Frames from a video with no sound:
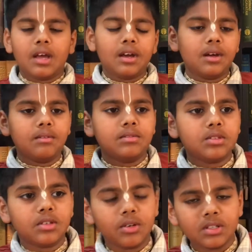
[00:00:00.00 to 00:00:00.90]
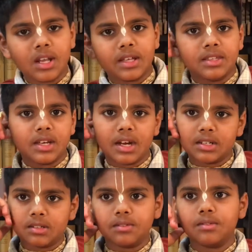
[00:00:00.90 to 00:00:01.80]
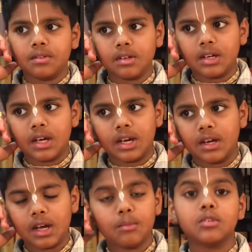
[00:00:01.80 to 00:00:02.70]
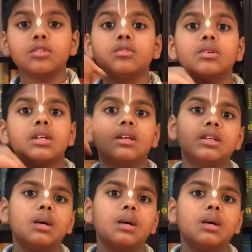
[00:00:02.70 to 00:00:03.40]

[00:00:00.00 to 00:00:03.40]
Um, so it goes like that. And I'm going to do it in